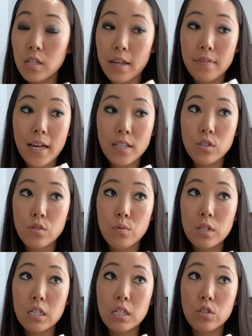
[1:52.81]
and that's
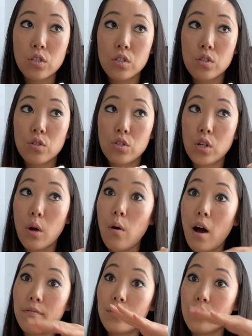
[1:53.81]
really just to show
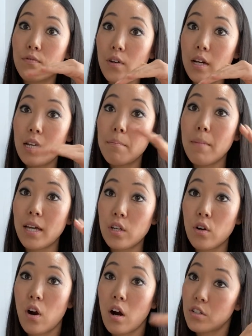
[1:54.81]
off your foot and make
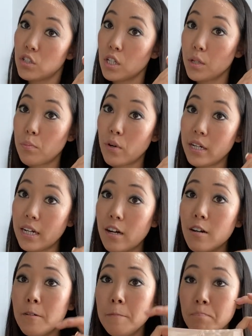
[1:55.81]
your arch look
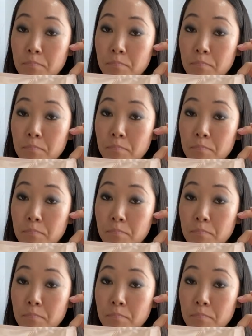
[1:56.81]
prettier.